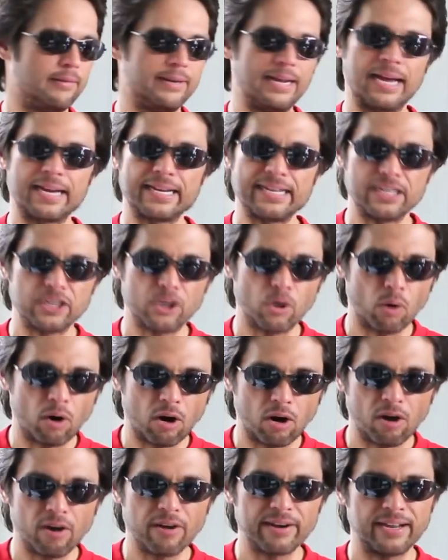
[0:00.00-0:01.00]
I mean, I can go
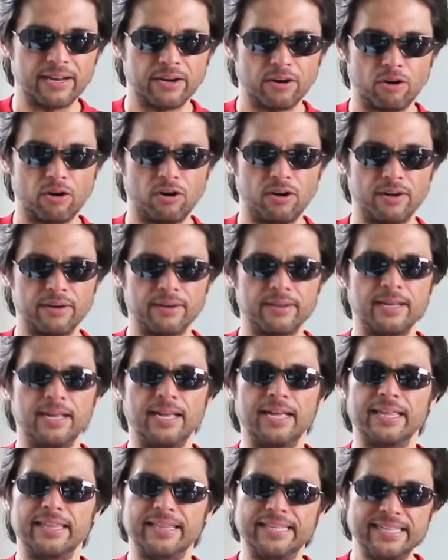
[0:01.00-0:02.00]
on and on.
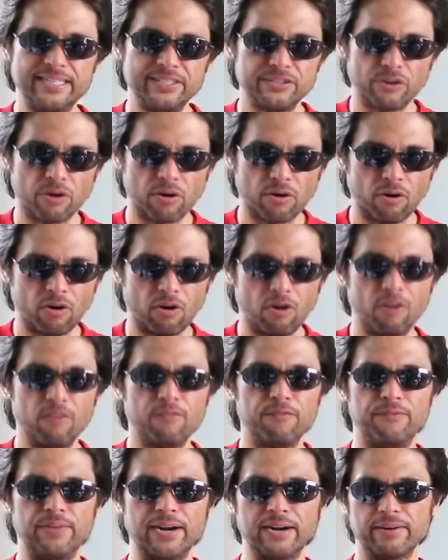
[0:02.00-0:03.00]
These are all
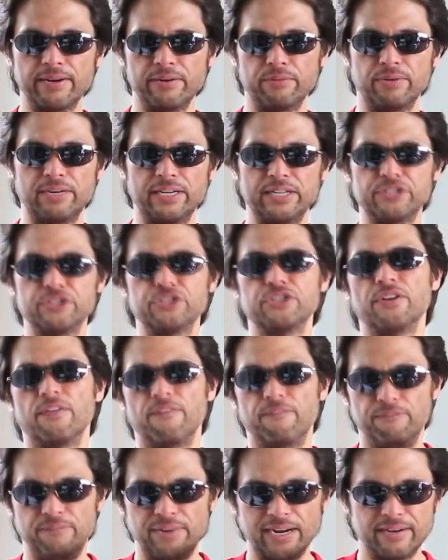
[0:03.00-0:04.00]
very rich,
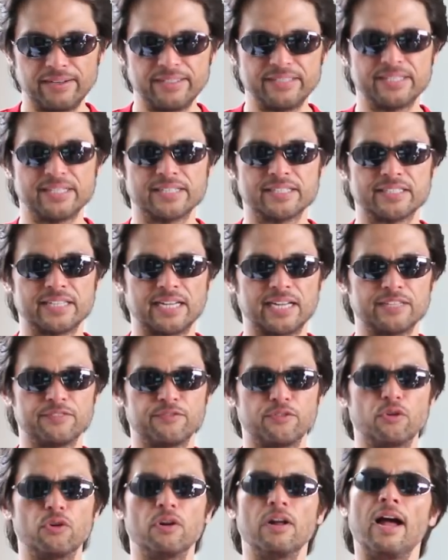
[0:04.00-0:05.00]
very
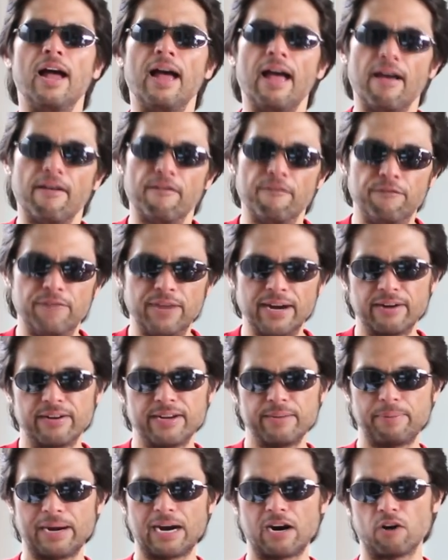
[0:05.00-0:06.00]
successful,
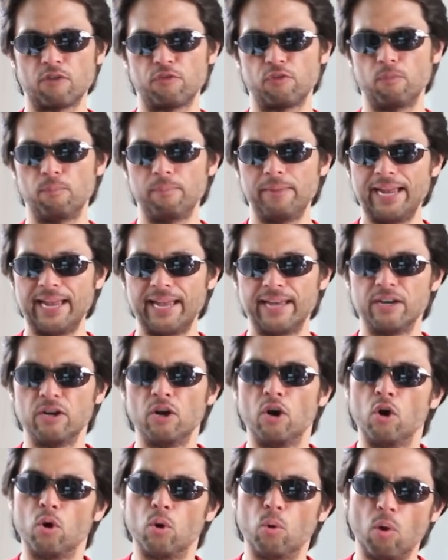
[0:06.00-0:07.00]
very powerful men
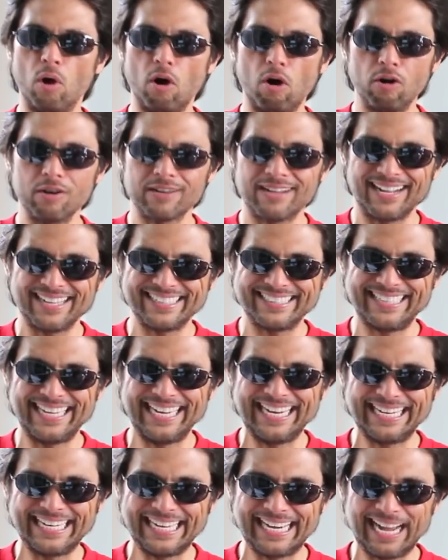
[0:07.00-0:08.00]
who all got
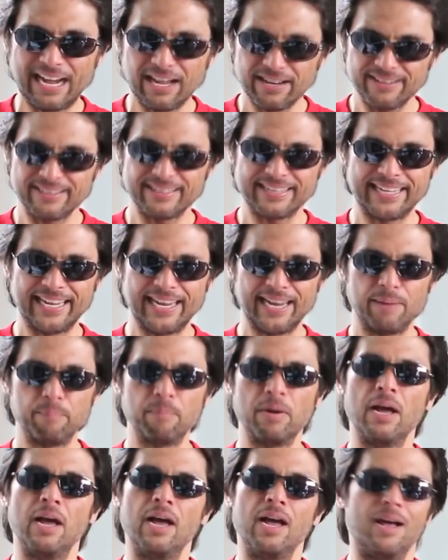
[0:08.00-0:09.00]
taken out of the
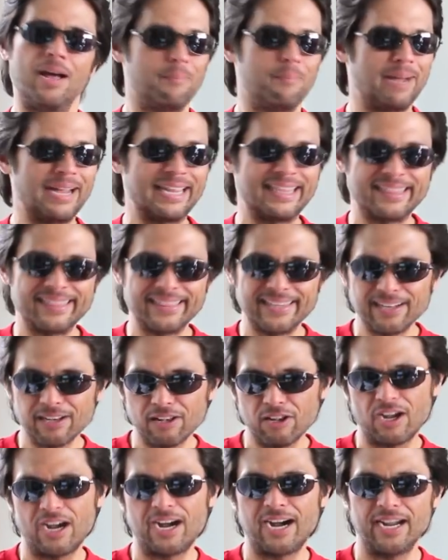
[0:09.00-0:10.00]
game by
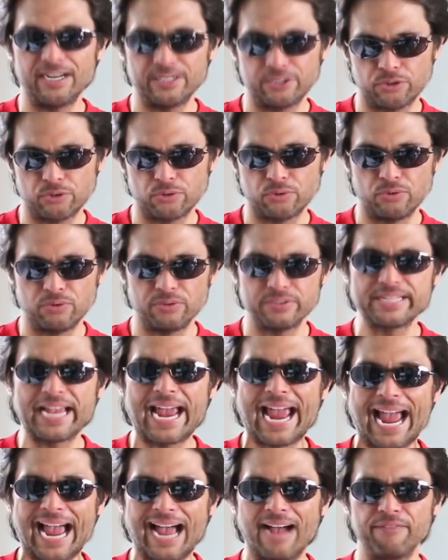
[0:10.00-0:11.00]
little hot girls
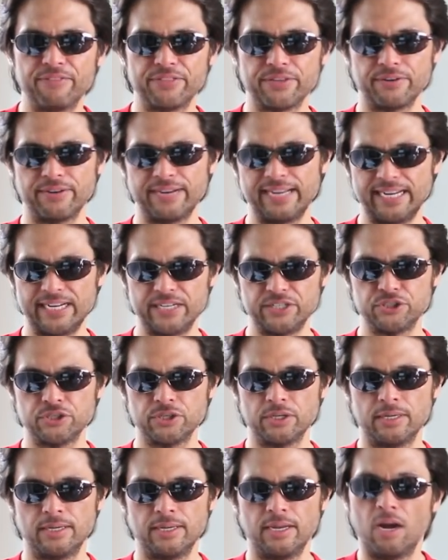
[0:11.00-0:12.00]
half their
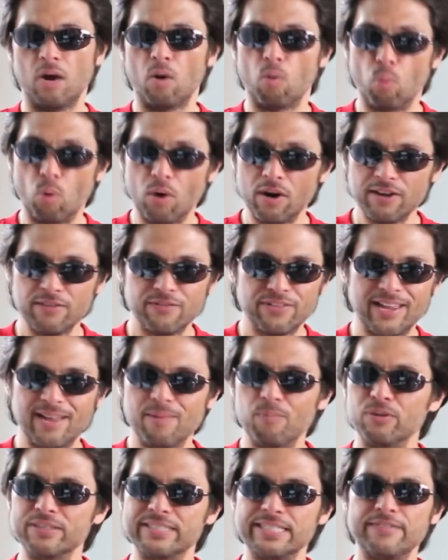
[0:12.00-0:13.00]
age. One of
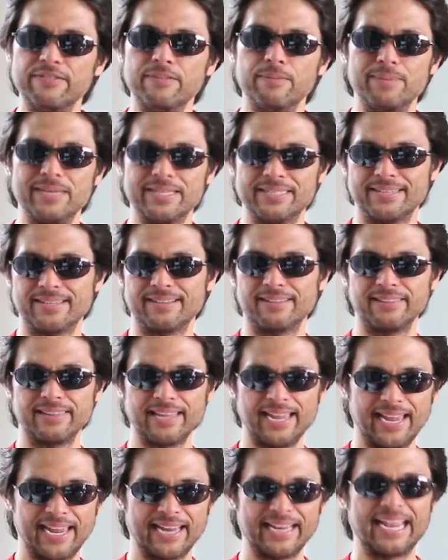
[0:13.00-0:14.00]
them was even missing a
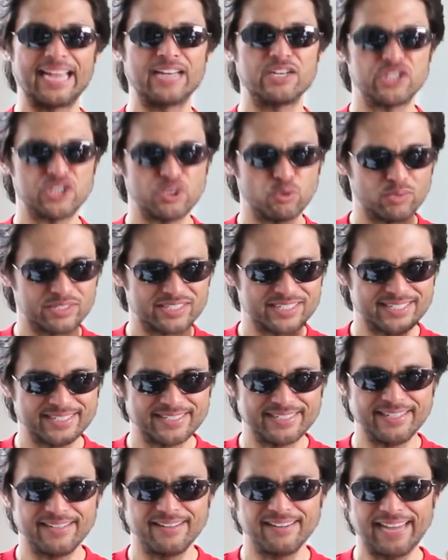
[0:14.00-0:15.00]
leg, and she was
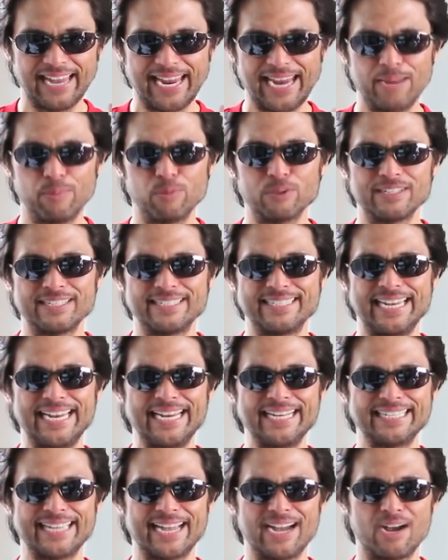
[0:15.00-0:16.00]
still able to take